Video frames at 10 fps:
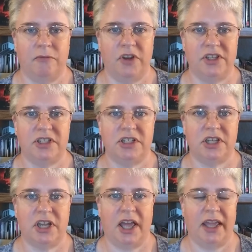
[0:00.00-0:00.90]

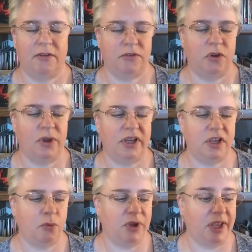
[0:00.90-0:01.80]
which I have no
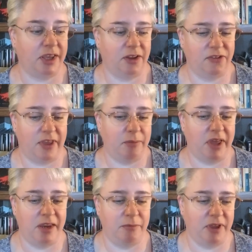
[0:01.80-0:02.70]
idea when I'm going to set
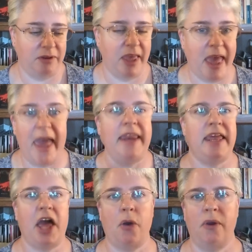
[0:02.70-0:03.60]
mine, but
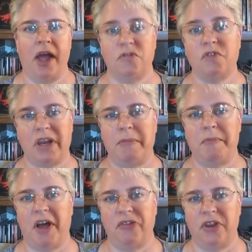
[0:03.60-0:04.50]
anyhow, I'm trying to be
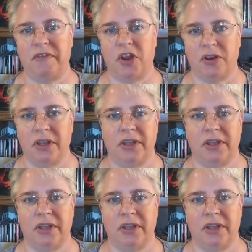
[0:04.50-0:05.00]
positive here.